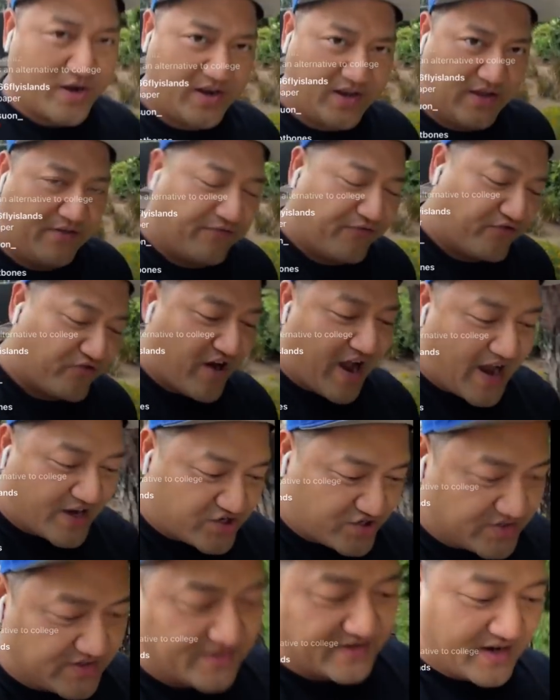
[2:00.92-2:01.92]
trading in
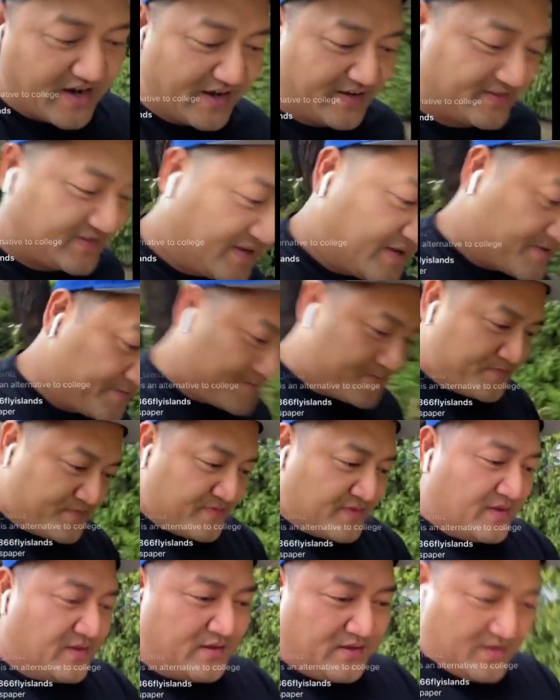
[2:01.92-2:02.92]
fractions, guys.
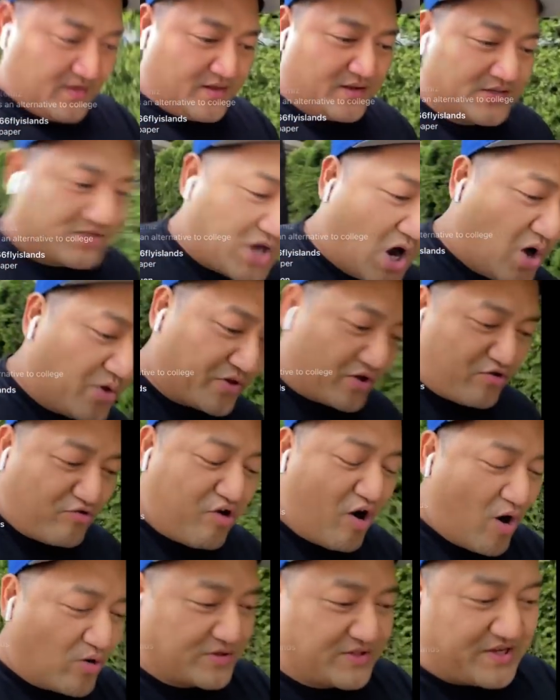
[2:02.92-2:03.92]
So the
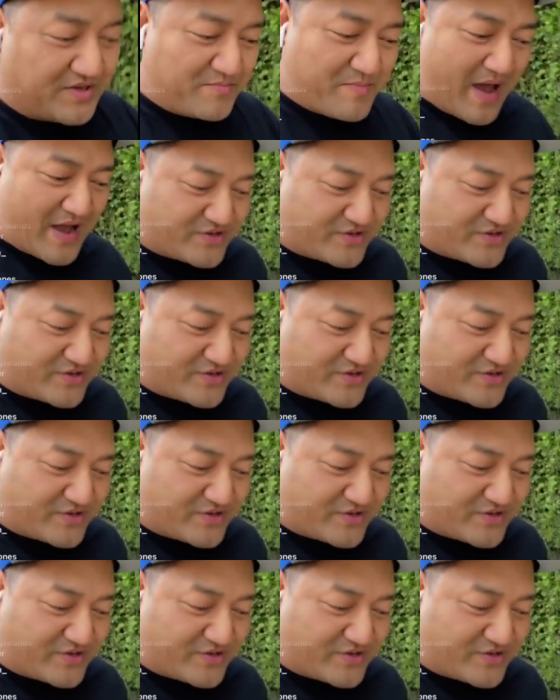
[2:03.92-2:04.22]
quotes.